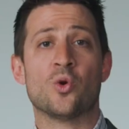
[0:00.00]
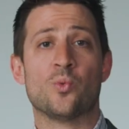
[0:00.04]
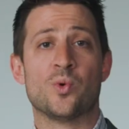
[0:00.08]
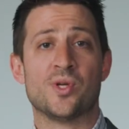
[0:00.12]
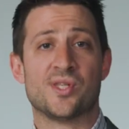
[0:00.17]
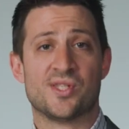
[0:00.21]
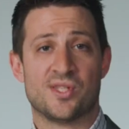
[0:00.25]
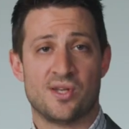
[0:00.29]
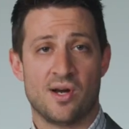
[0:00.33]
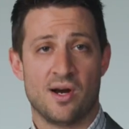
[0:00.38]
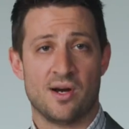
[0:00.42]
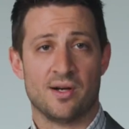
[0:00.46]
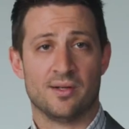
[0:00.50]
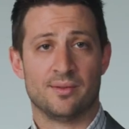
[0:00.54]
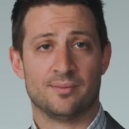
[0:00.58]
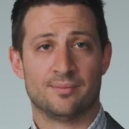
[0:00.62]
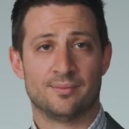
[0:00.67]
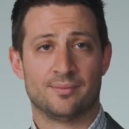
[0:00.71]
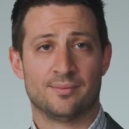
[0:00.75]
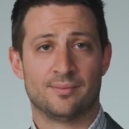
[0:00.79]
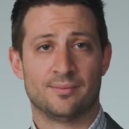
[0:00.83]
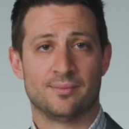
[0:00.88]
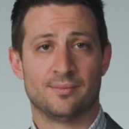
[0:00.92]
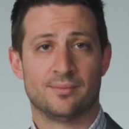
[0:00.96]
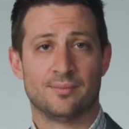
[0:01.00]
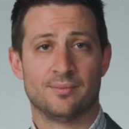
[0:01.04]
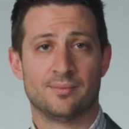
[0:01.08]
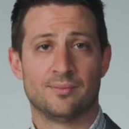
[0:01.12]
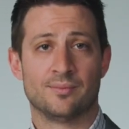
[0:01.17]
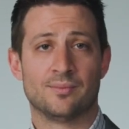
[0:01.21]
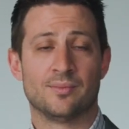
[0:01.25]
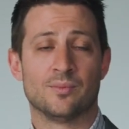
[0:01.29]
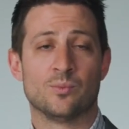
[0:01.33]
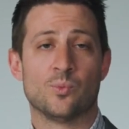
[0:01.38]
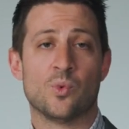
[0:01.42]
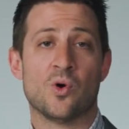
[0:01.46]
do we start?
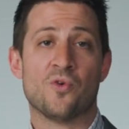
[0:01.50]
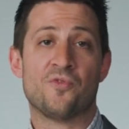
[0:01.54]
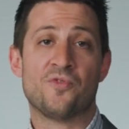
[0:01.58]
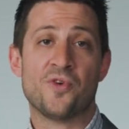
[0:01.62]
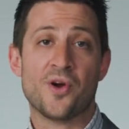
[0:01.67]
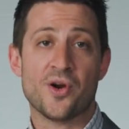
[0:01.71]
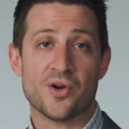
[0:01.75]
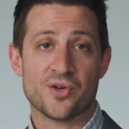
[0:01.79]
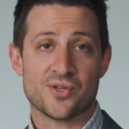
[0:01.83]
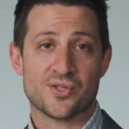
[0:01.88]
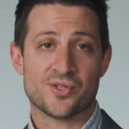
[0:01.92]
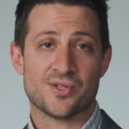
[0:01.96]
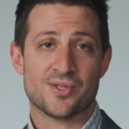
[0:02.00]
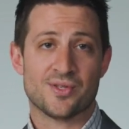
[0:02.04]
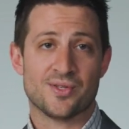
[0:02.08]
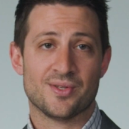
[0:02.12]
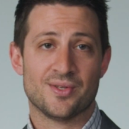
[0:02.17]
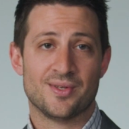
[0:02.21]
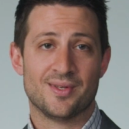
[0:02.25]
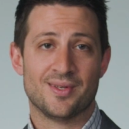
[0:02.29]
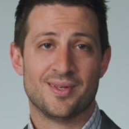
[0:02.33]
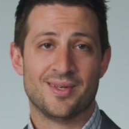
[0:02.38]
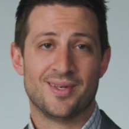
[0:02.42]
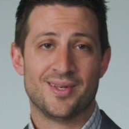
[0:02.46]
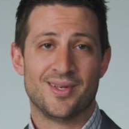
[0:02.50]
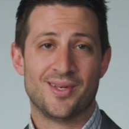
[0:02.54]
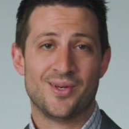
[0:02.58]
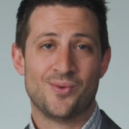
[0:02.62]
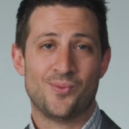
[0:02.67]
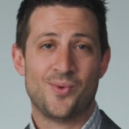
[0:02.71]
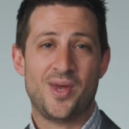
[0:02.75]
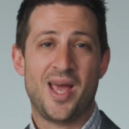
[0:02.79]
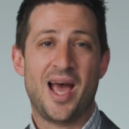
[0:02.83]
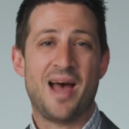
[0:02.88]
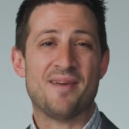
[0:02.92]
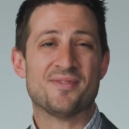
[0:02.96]
Well, first,
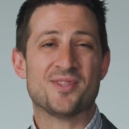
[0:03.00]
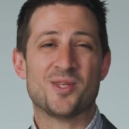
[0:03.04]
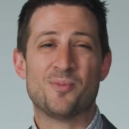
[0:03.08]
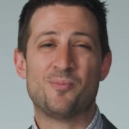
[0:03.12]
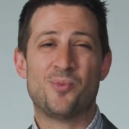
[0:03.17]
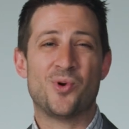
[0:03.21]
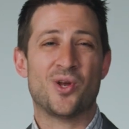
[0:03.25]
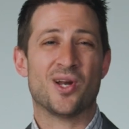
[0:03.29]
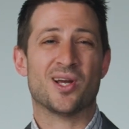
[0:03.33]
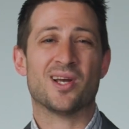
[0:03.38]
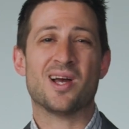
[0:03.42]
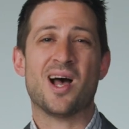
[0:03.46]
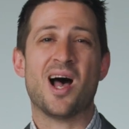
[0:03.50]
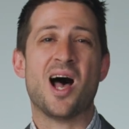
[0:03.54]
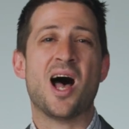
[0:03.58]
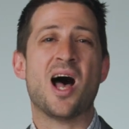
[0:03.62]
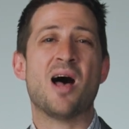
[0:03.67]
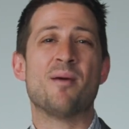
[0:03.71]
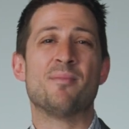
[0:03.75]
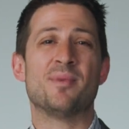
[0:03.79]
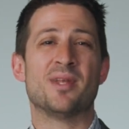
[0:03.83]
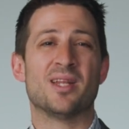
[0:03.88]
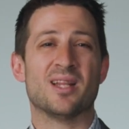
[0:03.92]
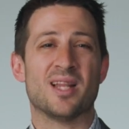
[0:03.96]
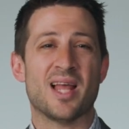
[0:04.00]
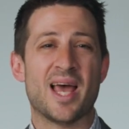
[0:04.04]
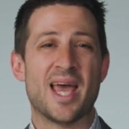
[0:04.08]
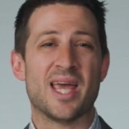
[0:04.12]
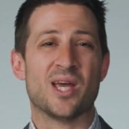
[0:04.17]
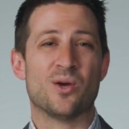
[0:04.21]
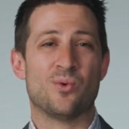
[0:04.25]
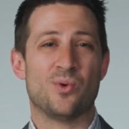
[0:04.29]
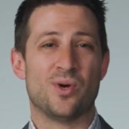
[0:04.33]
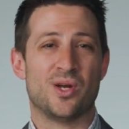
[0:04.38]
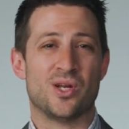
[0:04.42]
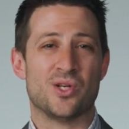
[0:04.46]
we have to put a common
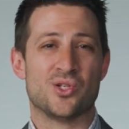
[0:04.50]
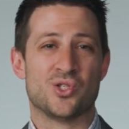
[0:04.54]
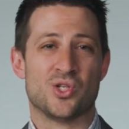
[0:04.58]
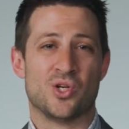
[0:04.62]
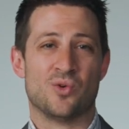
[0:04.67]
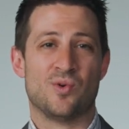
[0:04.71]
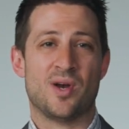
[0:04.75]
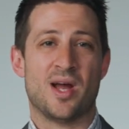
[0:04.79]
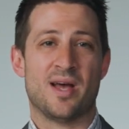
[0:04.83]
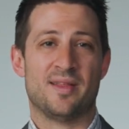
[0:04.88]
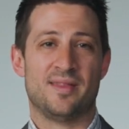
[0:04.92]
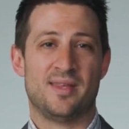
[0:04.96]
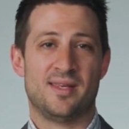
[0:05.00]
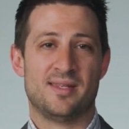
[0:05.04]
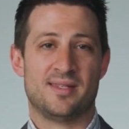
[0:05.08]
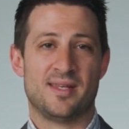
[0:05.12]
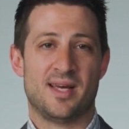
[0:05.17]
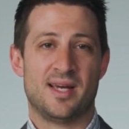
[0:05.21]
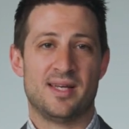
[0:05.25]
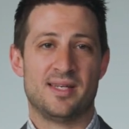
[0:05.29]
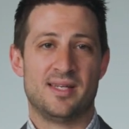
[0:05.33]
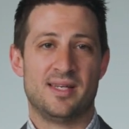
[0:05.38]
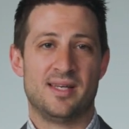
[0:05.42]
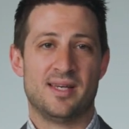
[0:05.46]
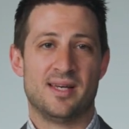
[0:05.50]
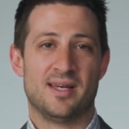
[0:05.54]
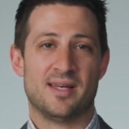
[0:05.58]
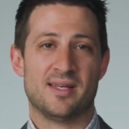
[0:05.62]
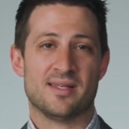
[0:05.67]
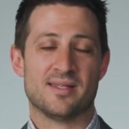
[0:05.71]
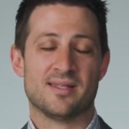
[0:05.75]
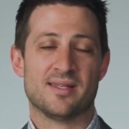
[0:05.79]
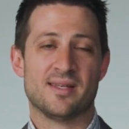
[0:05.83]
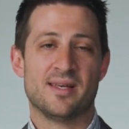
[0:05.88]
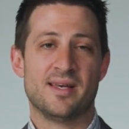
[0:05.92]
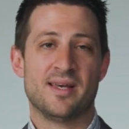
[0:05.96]
language around these
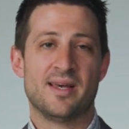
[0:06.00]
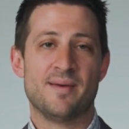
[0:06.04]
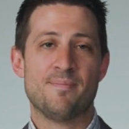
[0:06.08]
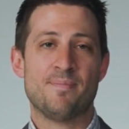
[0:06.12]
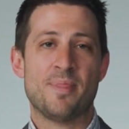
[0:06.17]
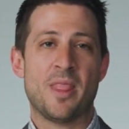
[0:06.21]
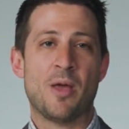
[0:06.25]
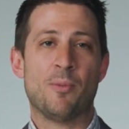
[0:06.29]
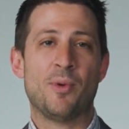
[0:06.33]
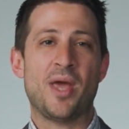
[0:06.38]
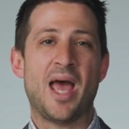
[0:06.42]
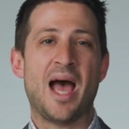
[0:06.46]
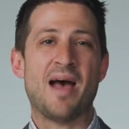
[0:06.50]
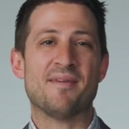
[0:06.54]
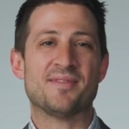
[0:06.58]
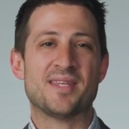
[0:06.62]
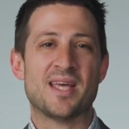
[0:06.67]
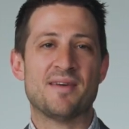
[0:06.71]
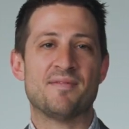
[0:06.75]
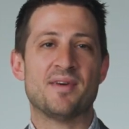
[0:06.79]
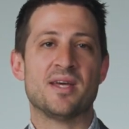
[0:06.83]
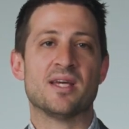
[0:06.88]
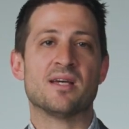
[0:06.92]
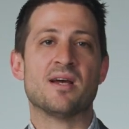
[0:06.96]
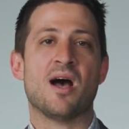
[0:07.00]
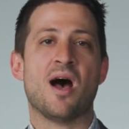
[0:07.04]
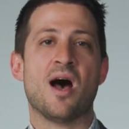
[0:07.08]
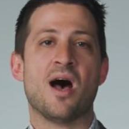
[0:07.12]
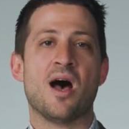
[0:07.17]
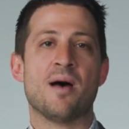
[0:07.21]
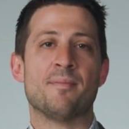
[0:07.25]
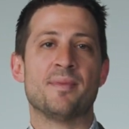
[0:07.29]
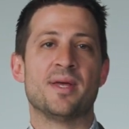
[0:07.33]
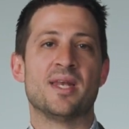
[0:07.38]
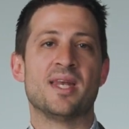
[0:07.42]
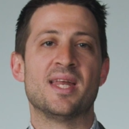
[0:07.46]
ideas, and we have to have a
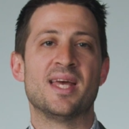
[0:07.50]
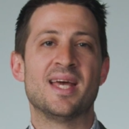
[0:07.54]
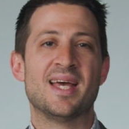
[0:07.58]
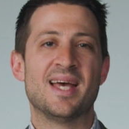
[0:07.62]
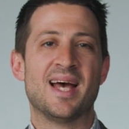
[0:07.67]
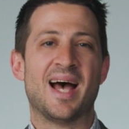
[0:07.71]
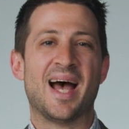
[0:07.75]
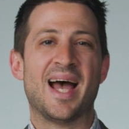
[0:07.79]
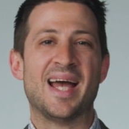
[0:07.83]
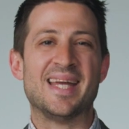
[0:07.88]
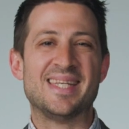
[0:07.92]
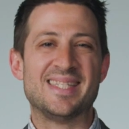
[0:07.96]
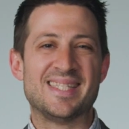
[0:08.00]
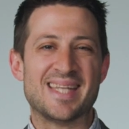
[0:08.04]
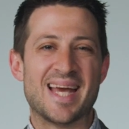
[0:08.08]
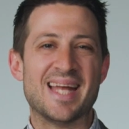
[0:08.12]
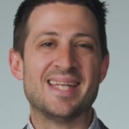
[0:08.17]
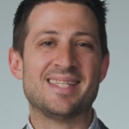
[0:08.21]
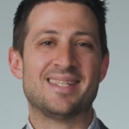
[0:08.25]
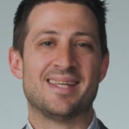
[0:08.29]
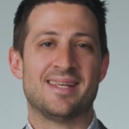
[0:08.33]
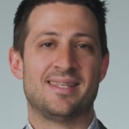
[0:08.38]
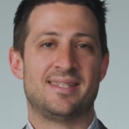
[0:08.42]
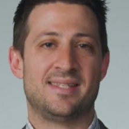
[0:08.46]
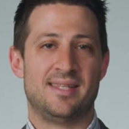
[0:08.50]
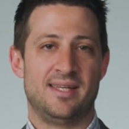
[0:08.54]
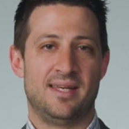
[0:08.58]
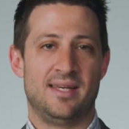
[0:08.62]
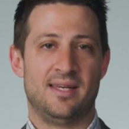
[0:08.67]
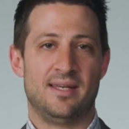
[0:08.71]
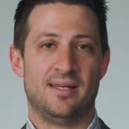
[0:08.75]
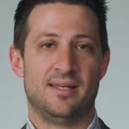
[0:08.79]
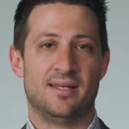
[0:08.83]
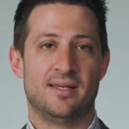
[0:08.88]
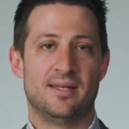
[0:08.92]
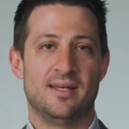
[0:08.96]
common
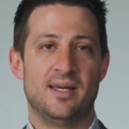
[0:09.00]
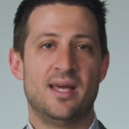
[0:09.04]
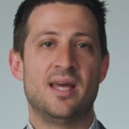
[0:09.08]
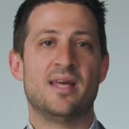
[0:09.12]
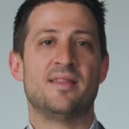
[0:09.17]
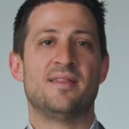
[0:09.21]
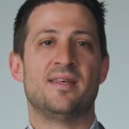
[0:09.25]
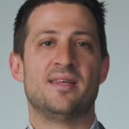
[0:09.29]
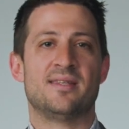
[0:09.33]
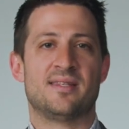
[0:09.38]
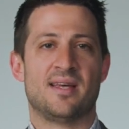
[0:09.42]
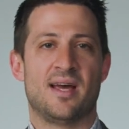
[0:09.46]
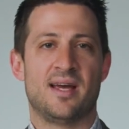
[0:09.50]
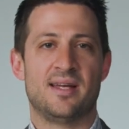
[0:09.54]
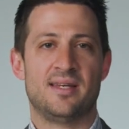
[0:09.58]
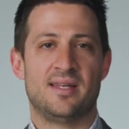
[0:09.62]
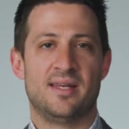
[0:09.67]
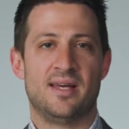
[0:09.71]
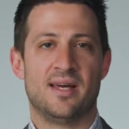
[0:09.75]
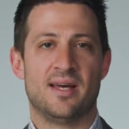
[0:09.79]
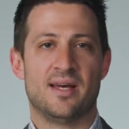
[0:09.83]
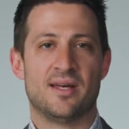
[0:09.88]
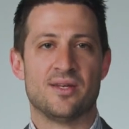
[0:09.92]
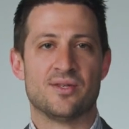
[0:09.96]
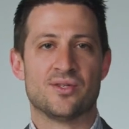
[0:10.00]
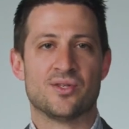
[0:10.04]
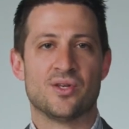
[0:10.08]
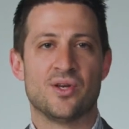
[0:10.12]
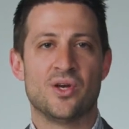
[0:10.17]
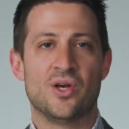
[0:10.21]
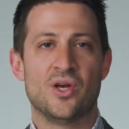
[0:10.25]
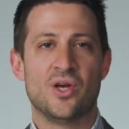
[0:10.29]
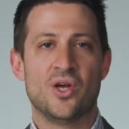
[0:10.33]
identity in these ideas.